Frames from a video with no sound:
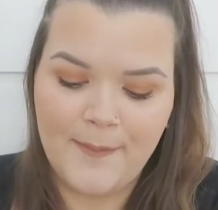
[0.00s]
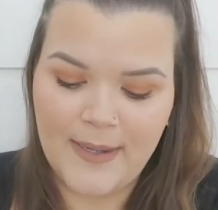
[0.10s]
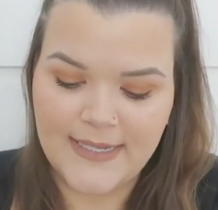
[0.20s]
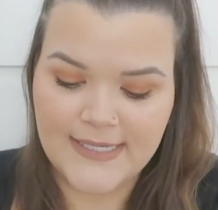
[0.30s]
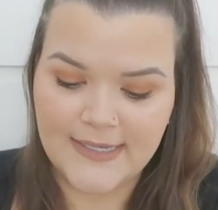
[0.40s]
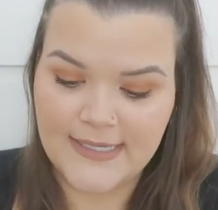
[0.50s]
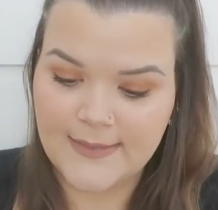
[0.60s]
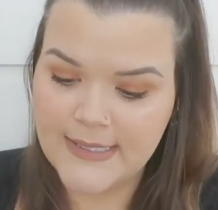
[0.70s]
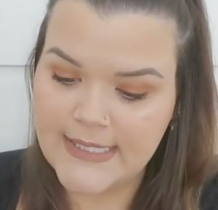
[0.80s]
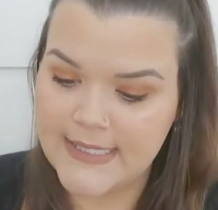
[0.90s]
But so
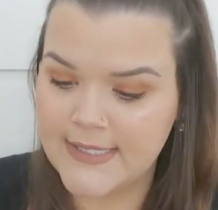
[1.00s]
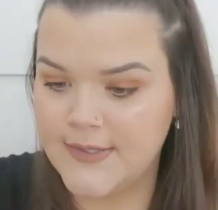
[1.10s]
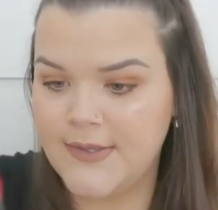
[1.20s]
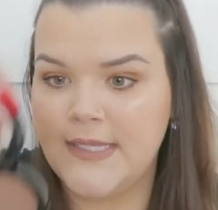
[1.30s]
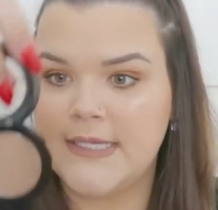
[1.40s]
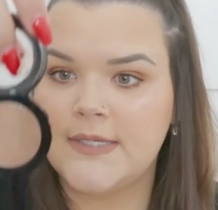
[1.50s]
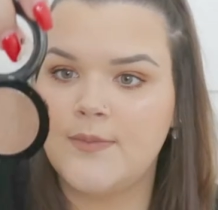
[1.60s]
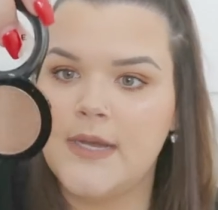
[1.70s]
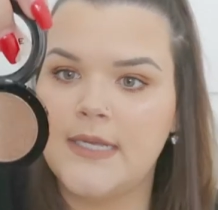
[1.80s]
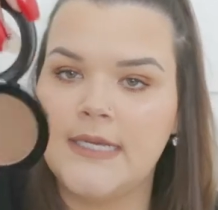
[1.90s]
this one's here. So this
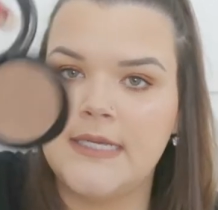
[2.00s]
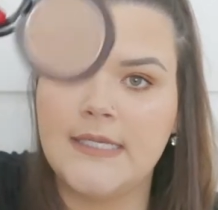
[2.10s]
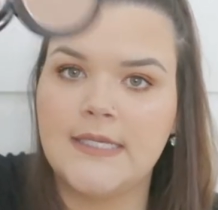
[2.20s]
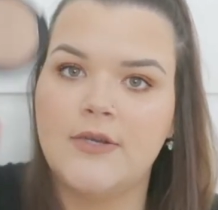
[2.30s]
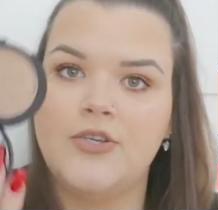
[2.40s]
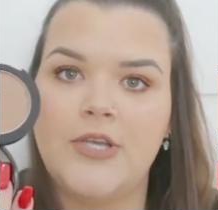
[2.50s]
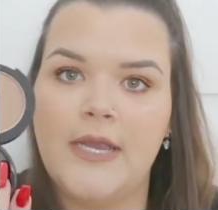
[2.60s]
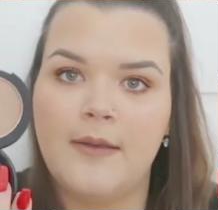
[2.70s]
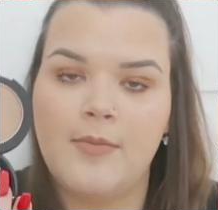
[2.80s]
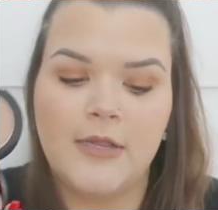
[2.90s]
one is So
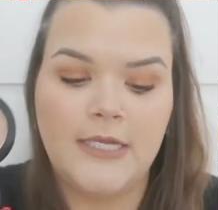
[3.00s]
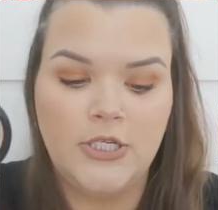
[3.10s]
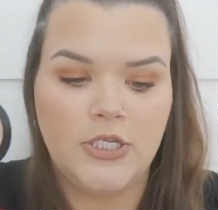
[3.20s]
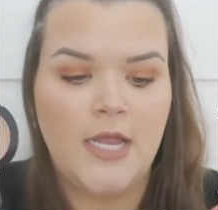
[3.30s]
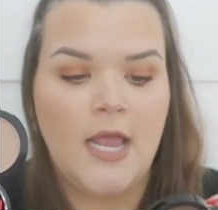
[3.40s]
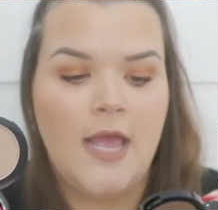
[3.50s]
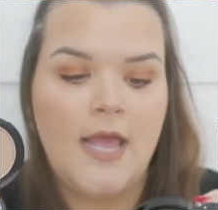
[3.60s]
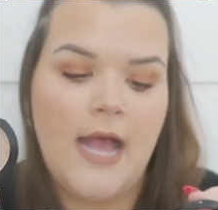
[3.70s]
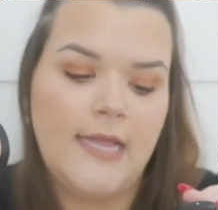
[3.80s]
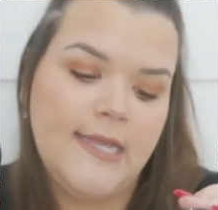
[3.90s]
Chic and Polished,
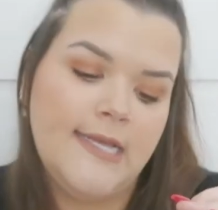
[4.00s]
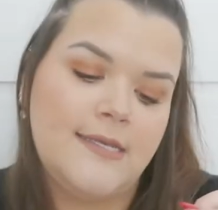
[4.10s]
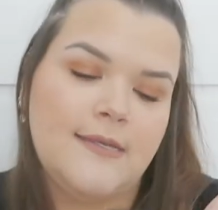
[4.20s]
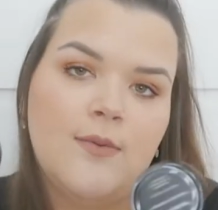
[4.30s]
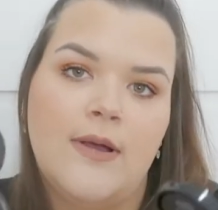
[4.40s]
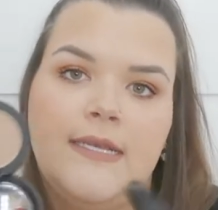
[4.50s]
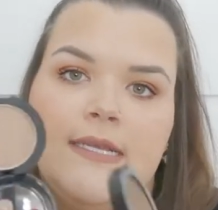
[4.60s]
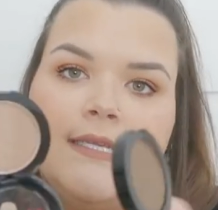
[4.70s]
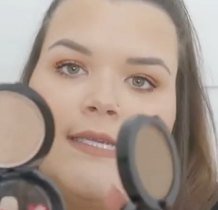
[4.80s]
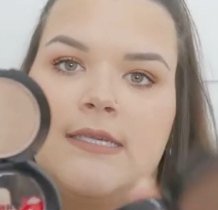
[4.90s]
and this one
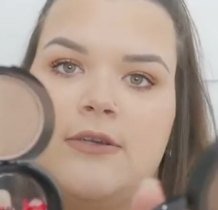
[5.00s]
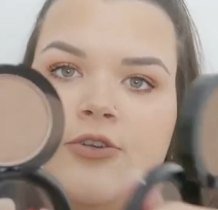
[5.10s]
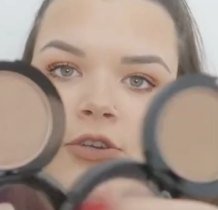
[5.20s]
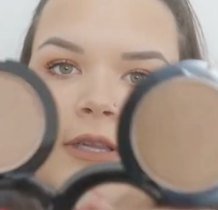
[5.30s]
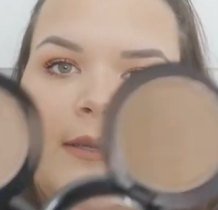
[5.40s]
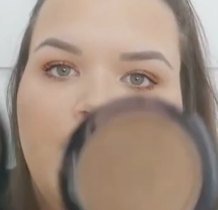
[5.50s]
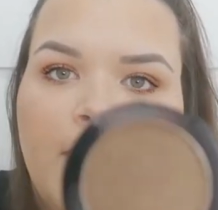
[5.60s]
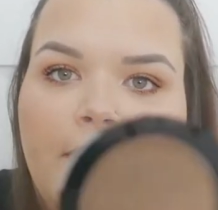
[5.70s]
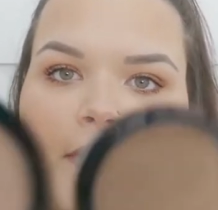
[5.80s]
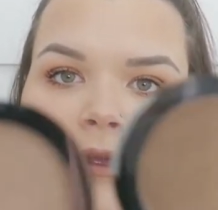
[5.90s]
is Socially
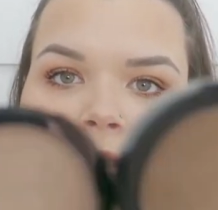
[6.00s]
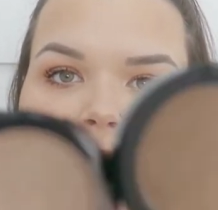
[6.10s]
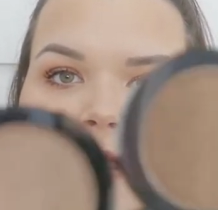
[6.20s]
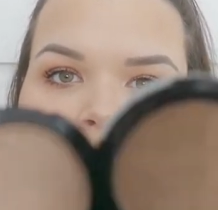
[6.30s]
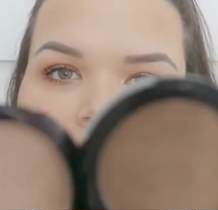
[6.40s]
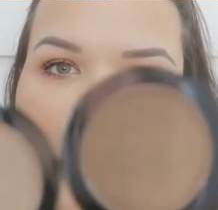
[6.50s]
Broken.